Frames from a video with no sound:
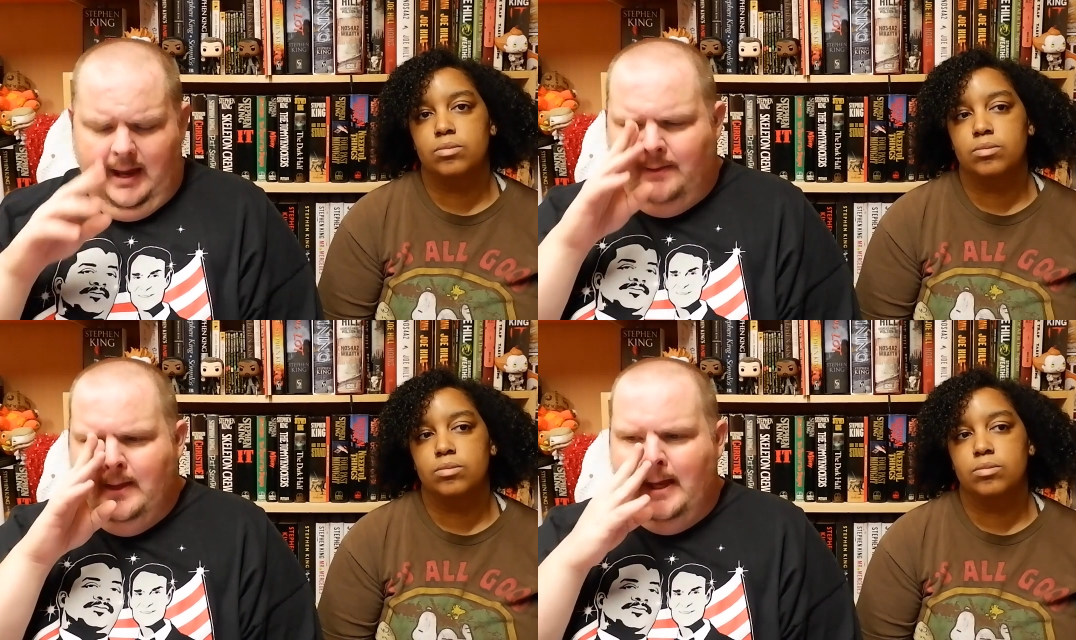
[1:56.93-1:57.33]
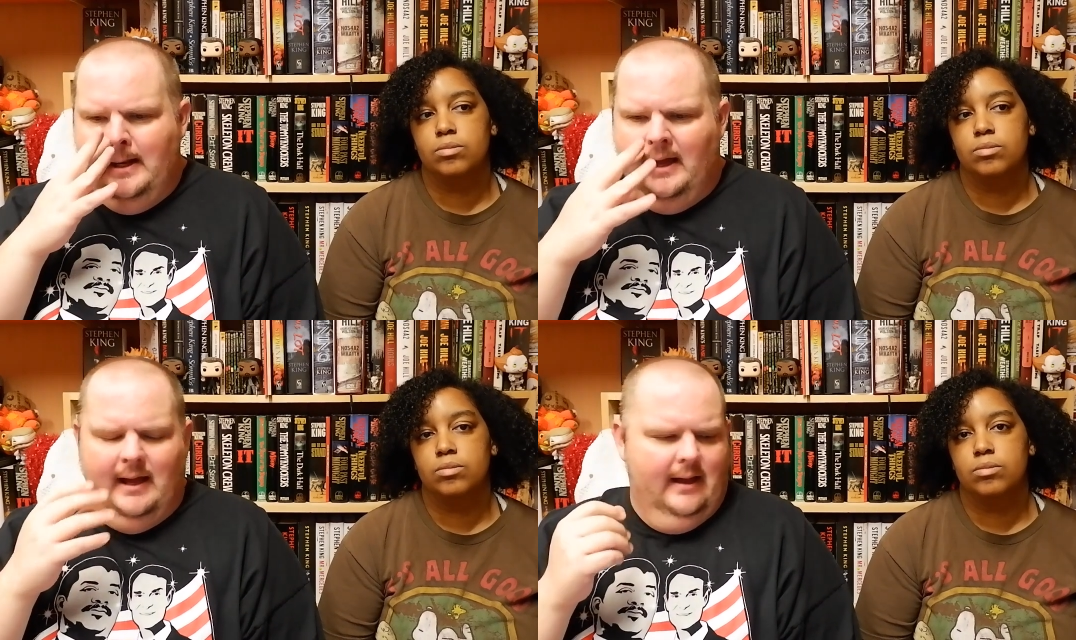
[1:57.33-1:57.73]
Speaker 1: and
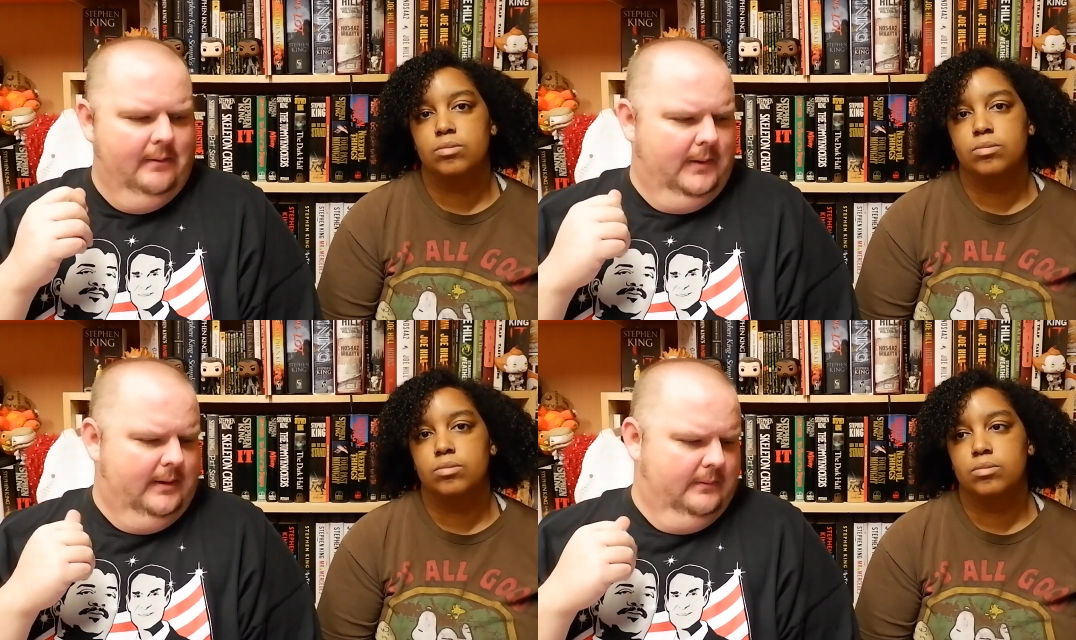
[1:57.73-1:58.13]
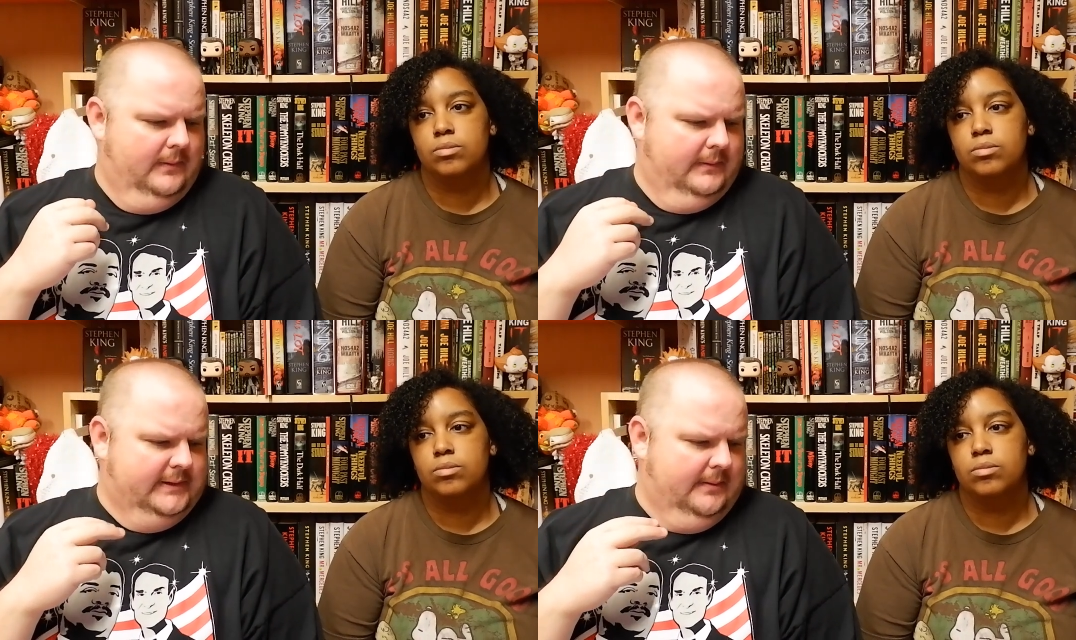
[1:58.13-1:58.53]
then uh, what
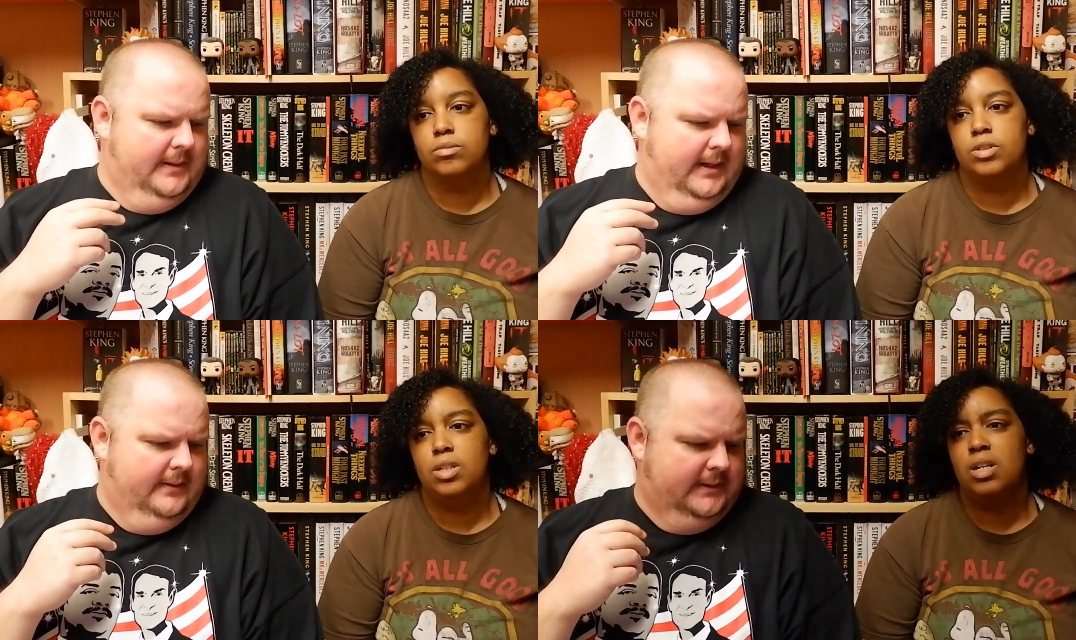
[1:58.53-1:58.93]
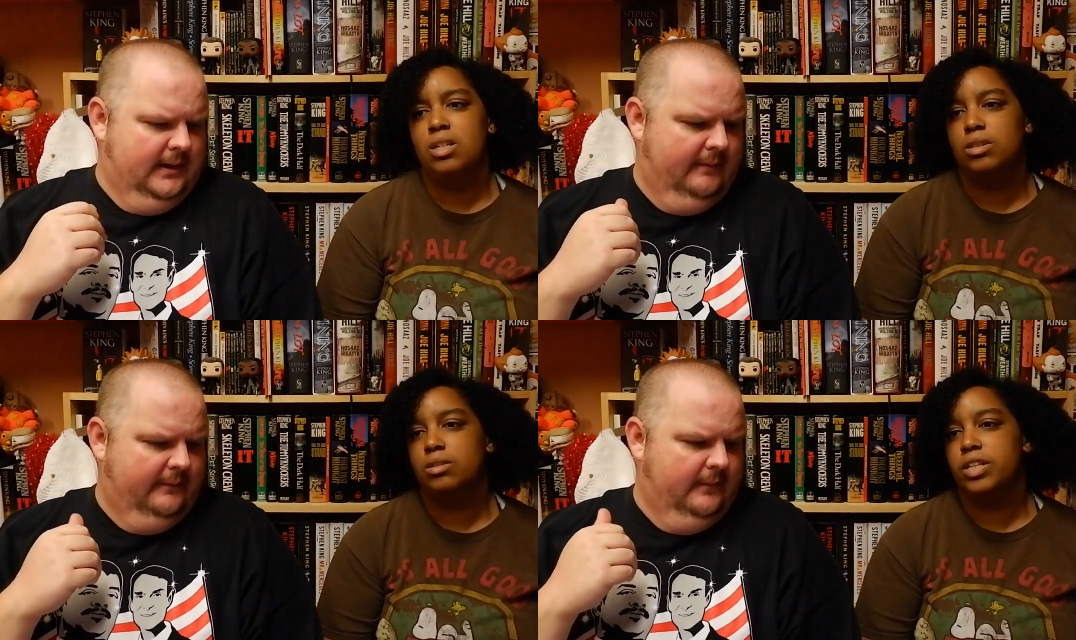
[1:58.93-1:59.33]
what was some of the other oh,
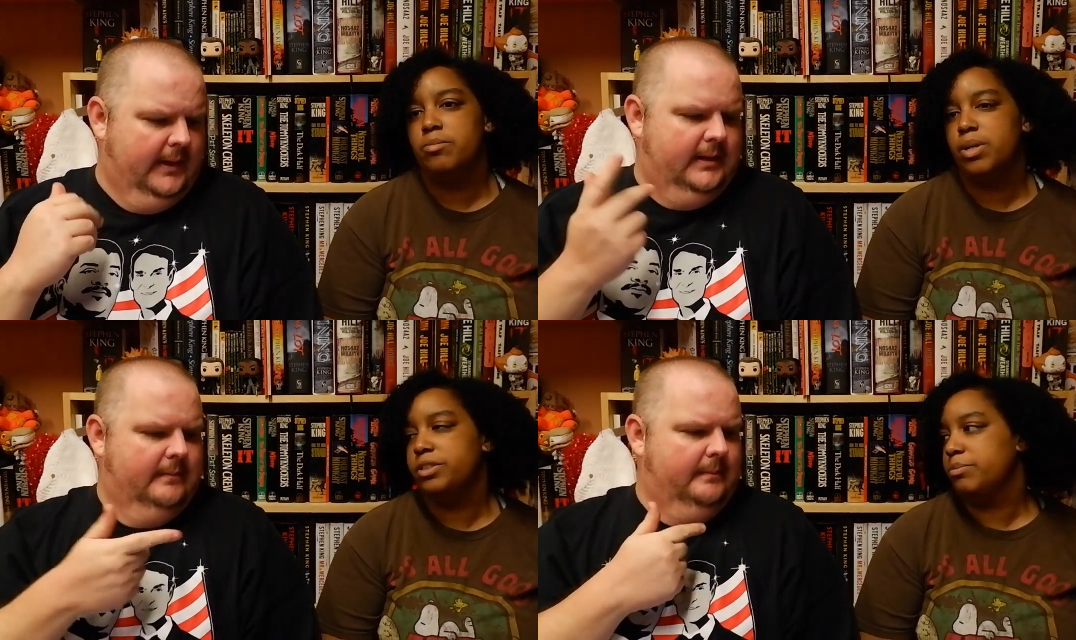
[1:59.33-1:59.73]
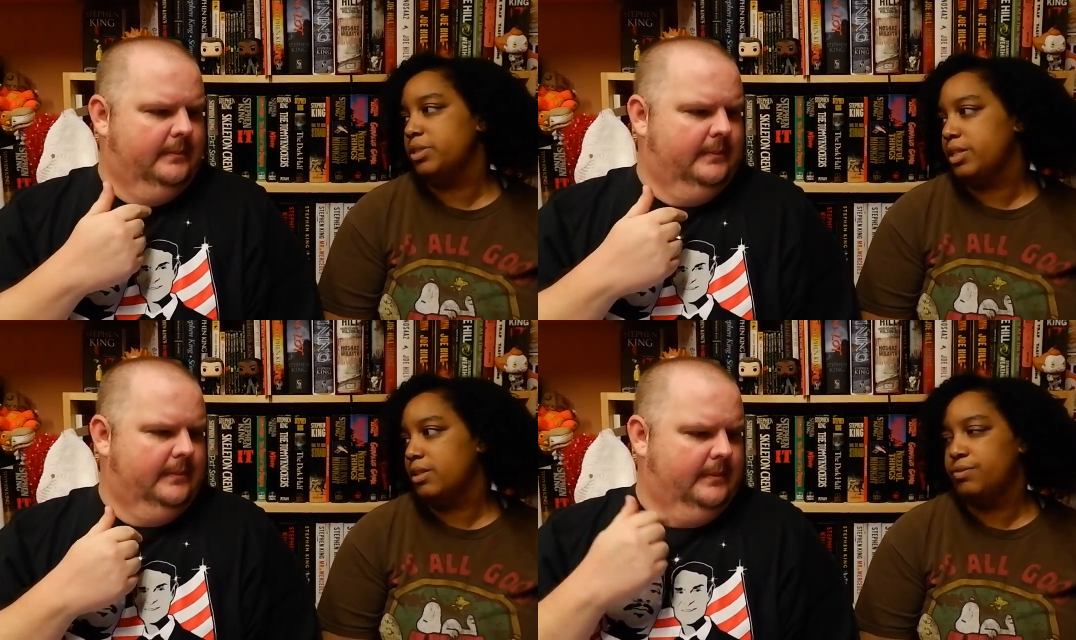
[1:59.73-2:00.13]
stuff? he when, burned
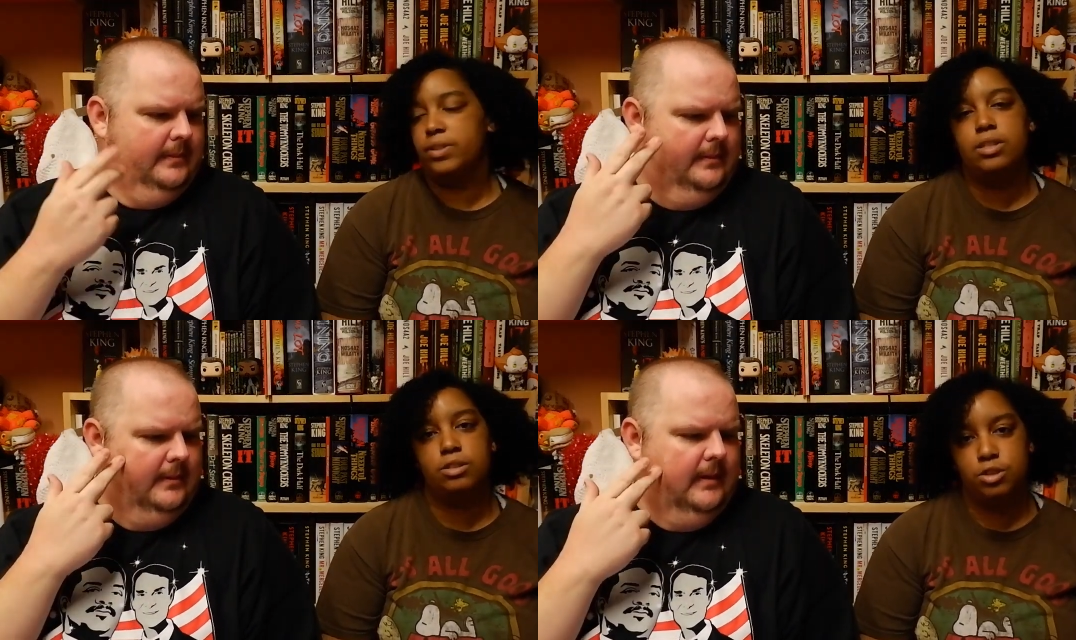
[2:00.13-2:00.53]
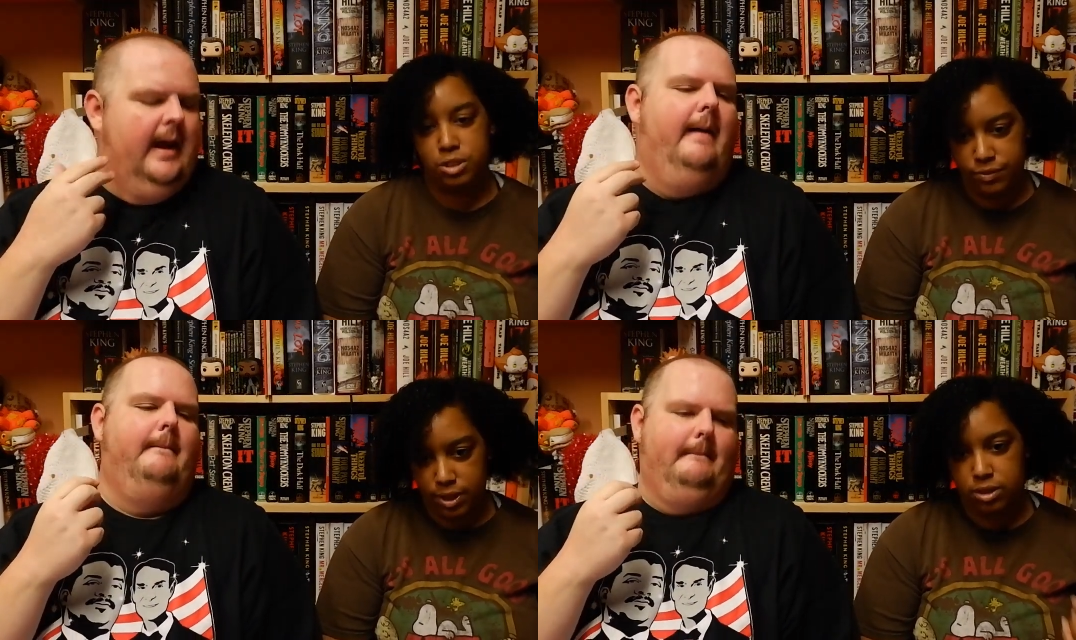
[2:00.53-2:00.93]
Speaker 2: himself and
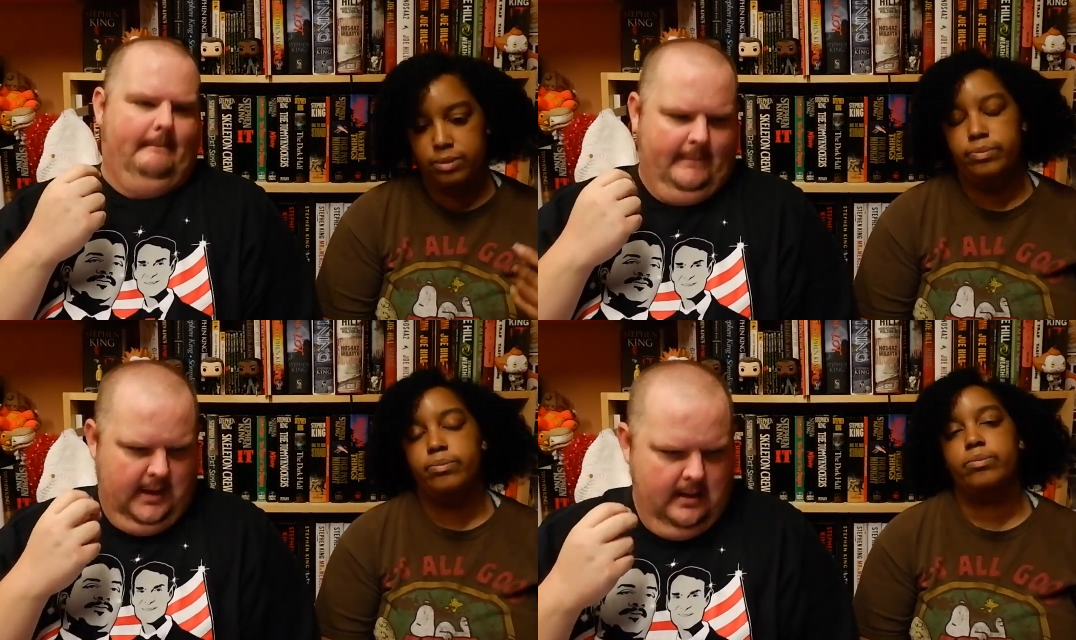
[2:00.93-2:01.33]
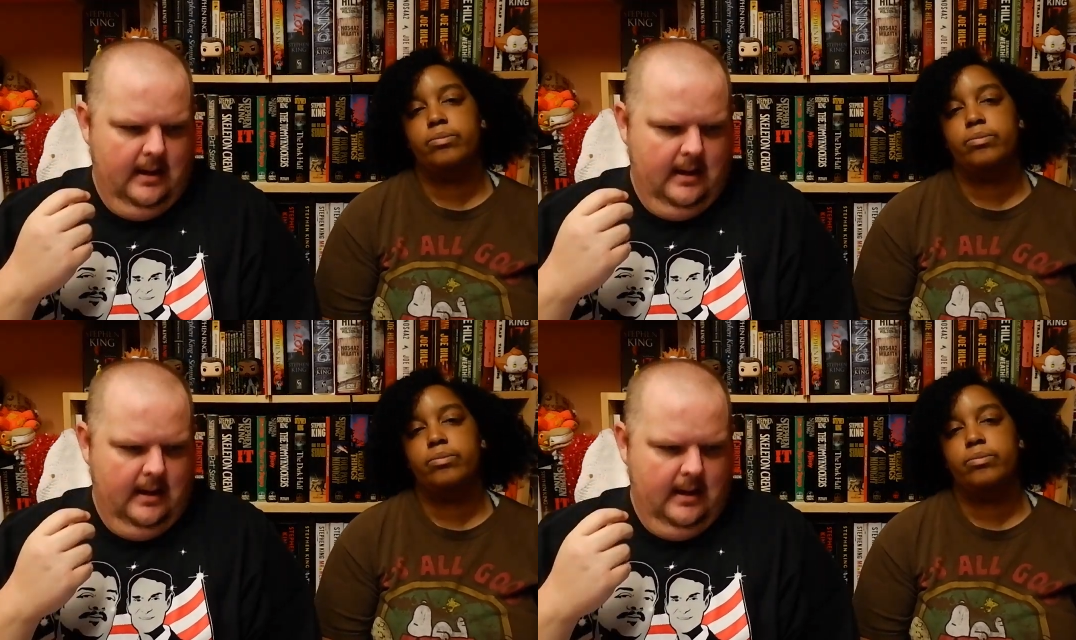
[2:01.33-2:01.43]
she yeah. felt it.